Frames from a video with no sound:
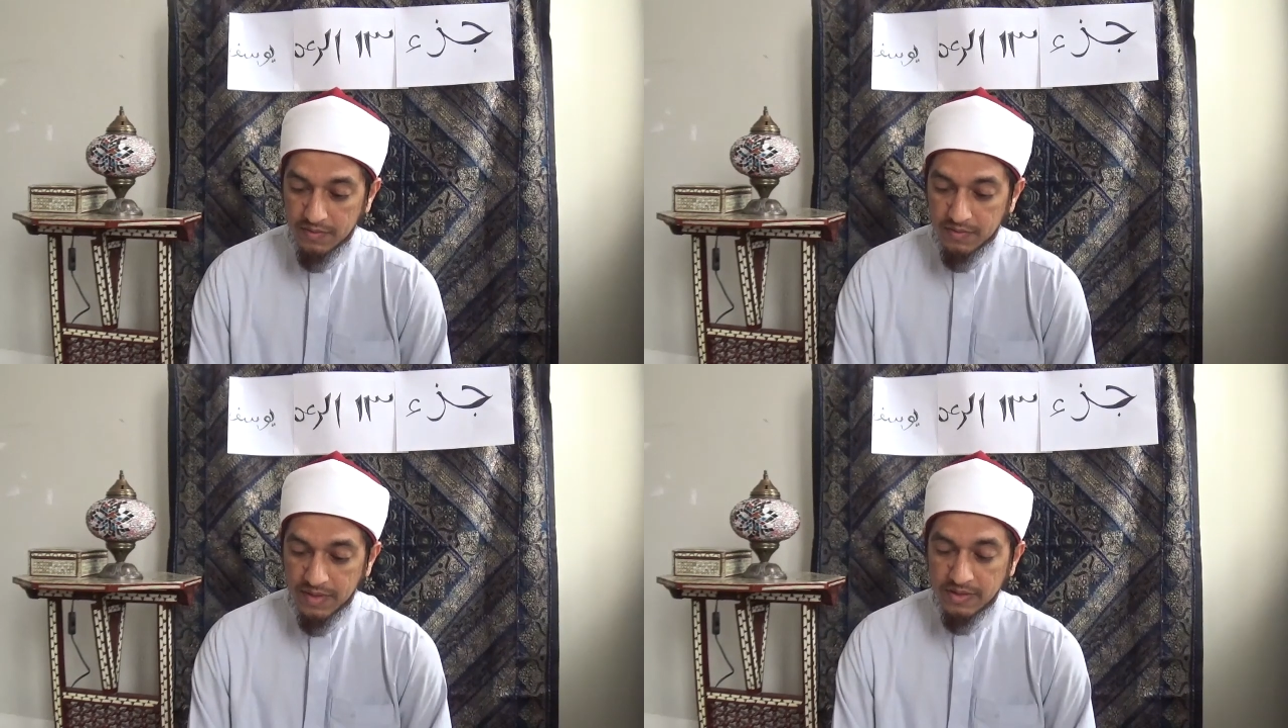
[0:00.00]

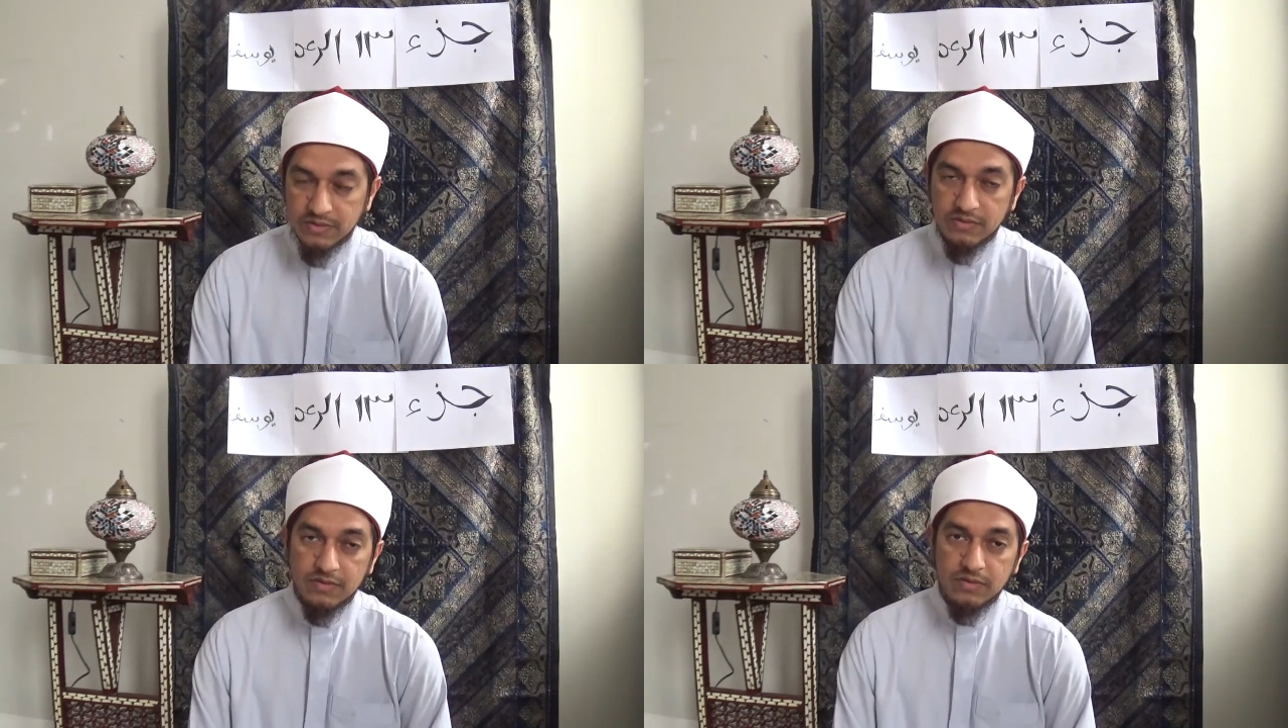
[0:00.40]
that
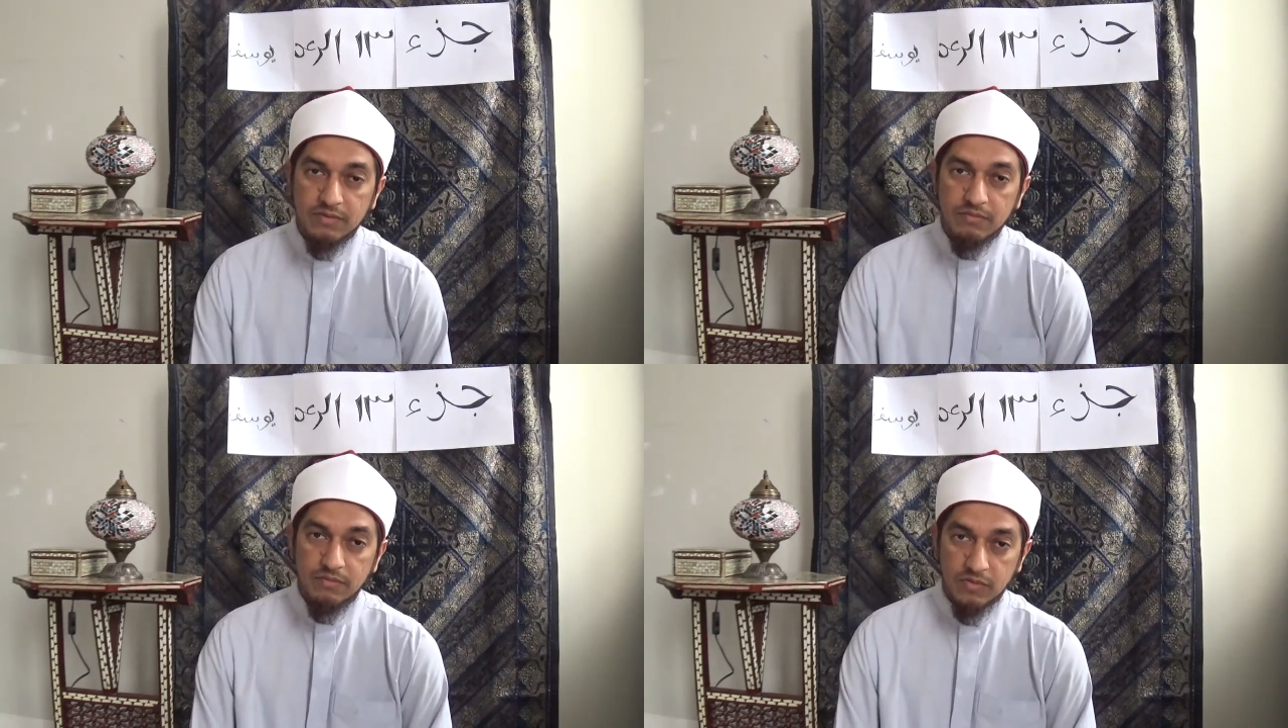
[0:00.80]

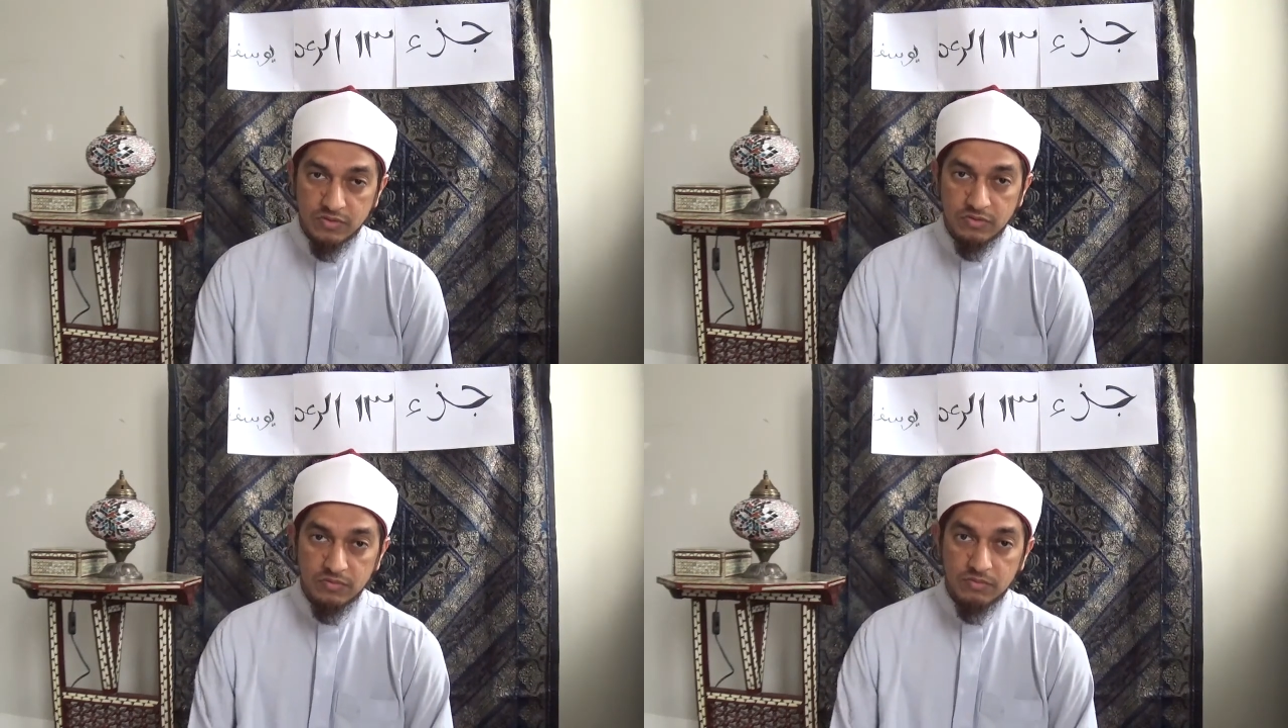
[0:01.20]
because
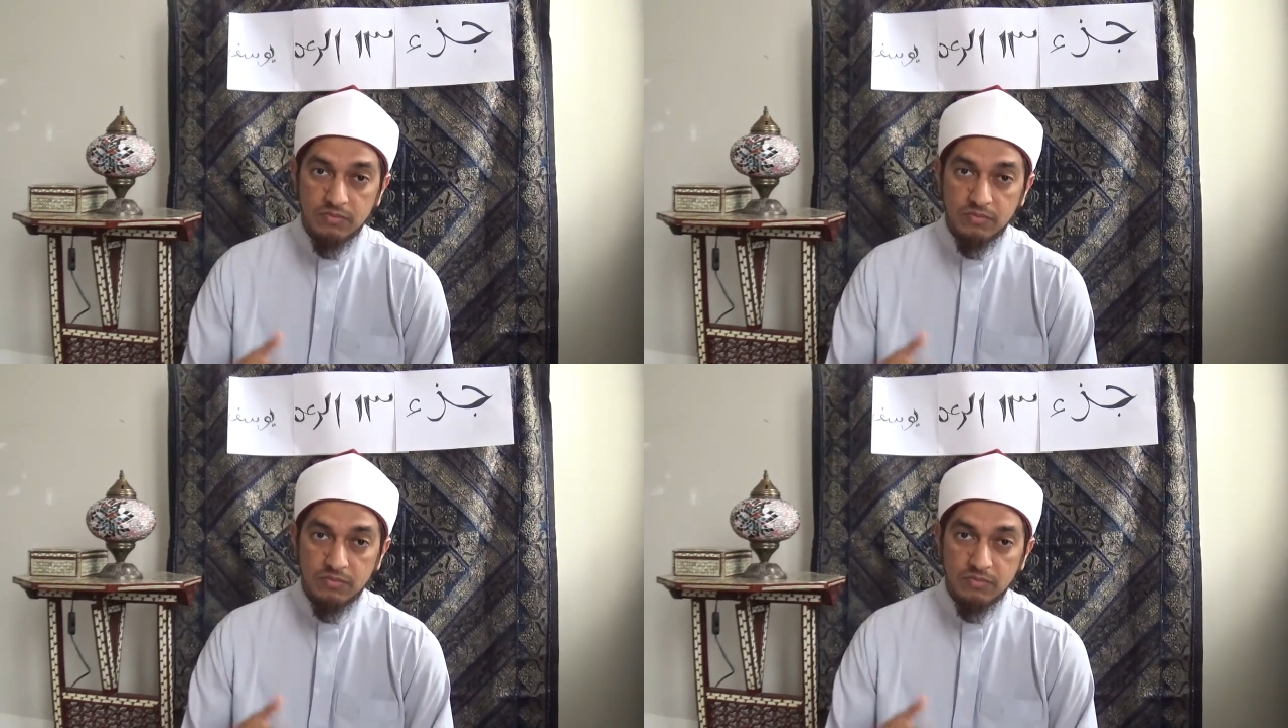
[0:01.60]
the